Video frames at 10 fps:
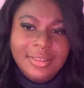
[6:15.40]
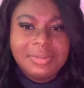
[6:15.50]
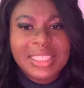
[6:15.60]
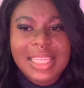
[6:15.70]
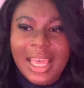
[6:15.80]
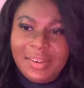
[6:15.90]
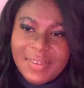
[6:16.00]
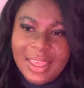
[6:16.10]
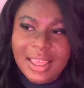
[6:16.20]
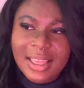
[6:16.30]
best I
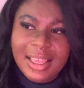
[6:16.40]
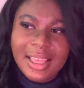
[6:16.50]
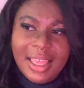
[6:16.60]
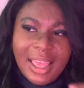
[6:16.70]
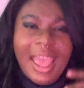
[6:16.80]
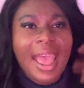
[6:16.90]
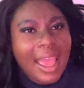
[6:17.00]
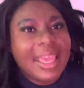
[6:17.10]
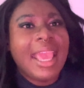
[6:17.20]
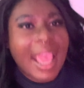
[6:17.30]
ever had.
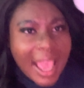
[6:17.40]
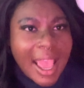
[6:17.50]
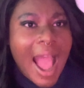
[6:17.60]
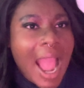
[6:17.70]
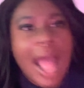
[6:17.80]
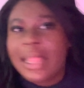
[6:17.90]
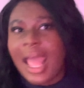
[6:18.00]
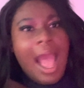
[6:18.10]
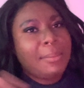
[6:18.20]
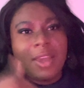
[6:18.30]
Yeah, I got that.
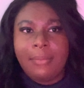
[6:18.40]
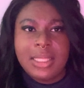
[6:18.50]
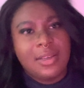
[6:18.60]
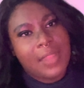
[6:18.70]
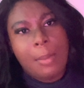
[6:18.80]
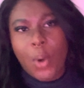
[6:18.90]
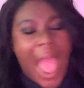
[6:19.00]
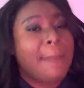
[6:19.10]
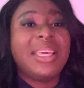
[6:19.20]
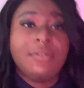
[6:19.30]
I'm giving myself that.
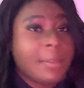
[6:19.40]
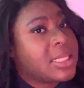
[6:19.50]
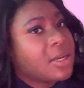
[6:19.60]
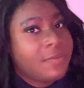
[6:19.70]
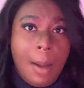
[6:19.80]
I'm giving myself